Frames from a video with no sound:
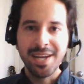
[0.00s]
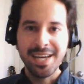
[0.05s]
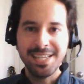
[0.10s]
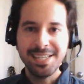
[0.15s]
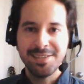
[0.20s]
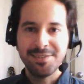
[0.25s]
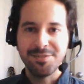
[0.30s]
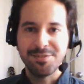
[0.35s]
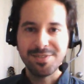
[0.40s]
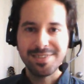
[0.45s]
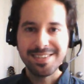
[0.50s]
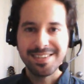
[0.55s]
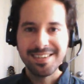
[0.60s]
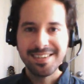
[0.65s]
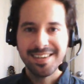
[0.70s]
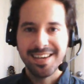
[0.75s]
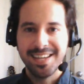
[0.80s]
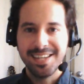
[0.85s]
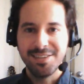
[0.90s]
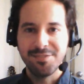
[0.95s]
But I
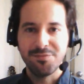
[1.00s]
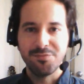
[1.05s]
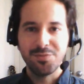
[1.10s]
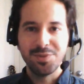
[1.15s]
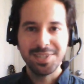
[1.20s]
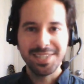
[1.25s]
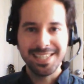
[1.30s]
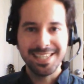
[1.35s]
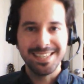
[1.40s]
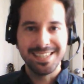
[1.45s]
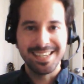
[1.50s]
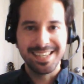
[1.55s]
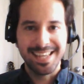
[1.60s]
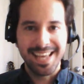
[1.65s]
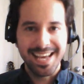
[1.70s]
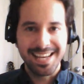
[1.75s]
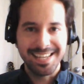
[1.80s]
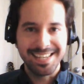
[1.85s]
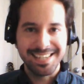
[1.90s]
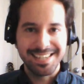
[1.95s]
didn't really
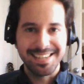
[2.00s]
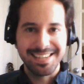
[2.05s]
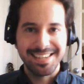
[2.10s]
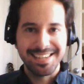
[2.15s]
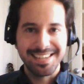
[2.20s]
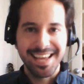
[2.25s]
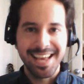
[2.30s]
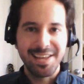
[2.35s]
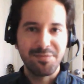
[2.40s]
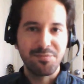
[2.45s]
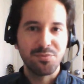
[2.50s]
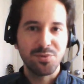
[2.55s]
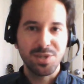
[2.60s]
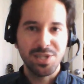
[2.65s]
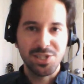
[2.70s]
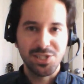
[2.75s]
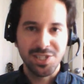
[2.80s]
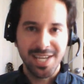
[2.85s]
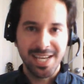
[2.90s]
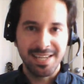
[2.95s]
get it and
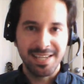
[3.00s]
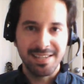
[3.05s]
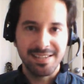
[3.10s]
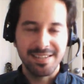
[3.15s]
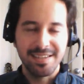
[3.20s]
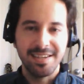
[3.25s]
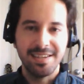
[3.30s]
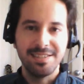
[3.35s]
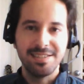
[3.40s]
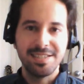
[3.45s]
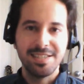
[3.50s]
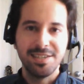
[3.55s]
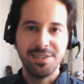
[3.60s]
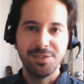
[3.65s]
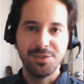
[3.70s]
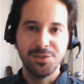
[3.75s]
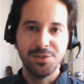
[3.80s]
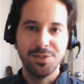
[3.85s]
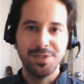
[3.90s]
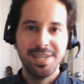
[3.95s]
appreciate it
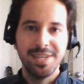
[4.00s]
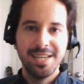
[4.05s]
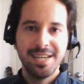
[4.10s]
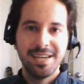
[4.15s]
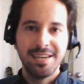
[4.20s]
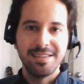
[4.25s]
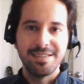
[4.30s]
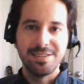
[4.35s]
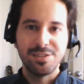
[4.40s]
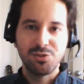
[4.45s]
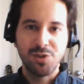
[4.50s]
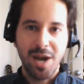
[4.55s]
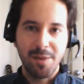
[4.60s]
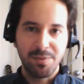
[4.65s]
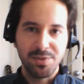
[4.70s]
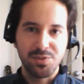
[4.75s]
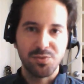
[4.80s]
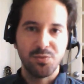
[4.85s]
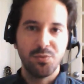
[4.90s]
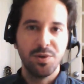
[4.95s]
until the
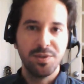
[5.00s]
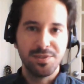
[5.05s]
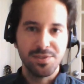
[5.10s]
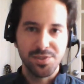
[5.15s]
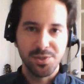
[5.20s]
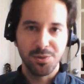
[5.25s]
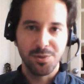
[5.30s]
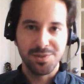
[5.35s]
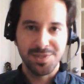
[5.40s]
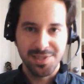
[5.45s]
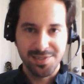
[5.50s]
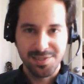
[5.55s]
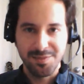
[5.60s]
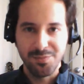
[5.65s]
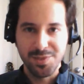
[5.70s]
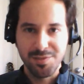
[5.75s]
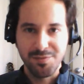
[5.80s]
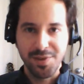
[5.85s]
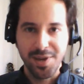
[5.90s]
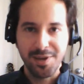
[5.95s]
TRAPPIST-1 solar system
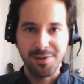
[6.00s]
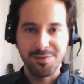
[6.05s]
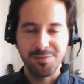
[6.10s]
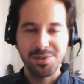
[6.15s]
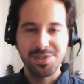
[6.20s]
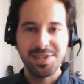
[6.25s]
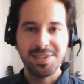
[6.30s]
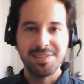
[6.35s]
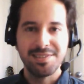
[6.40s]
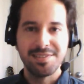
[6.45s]
was found, which